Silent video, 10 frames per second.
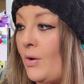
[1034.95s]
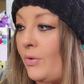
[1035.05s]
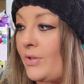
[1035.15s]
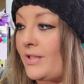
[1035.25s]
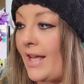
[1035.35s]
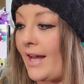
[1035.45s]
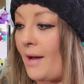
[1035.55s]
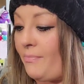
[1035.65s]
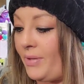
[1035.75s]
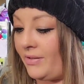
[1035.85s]
Oh, it's like
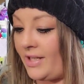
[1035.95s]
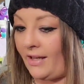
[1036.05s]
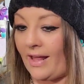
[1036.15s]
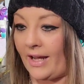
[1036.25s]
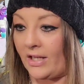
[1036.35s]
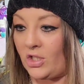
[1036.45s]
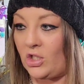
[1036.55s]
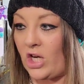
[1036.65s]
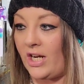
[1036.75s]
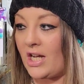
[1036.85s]
I'm building like a
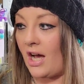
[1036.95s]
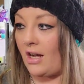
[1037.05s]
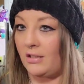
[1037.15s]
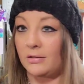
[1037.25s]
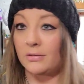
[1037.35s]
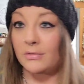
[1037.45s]
Jenga